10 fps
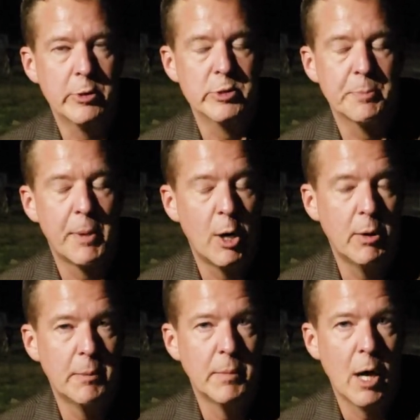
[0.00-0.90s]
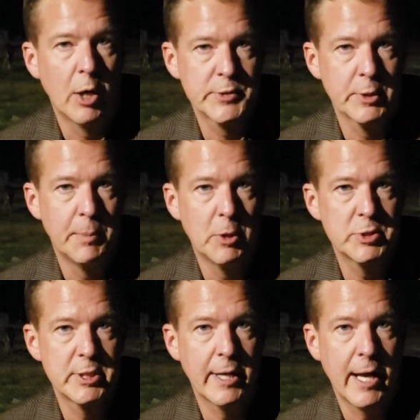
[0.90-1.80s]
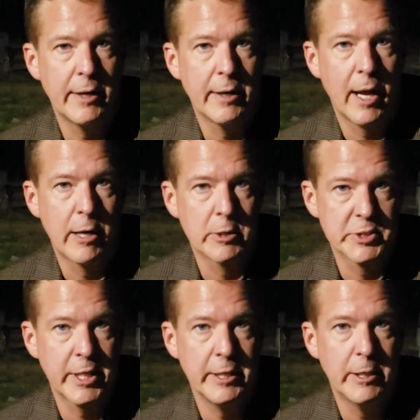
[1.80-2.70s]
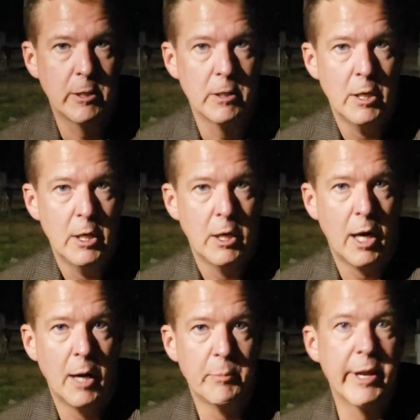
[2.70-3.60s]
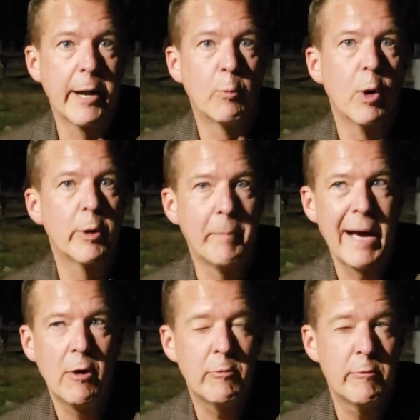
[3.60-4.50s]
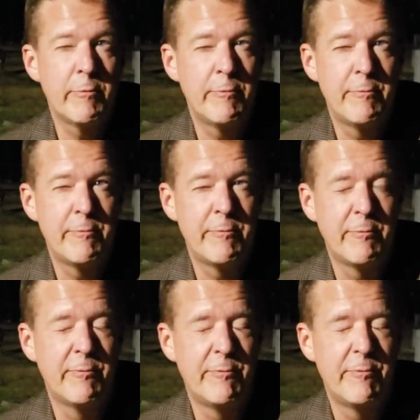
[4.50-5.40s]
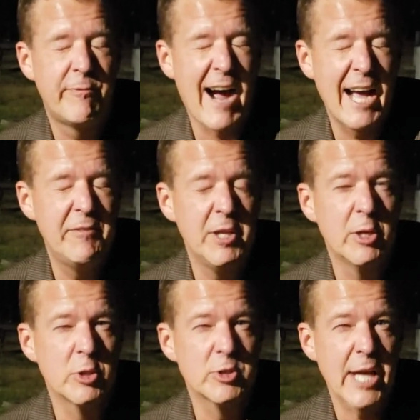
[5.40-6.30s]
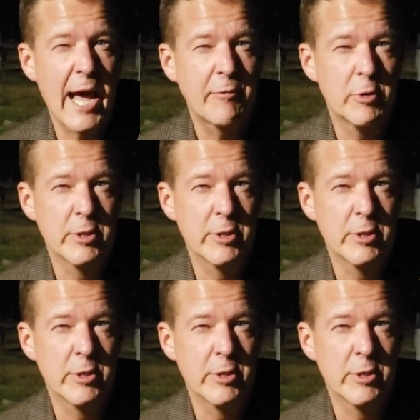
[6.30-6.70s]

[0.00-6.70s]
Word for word: There's a poem also posted on, on our site here um, that I wrote about five years after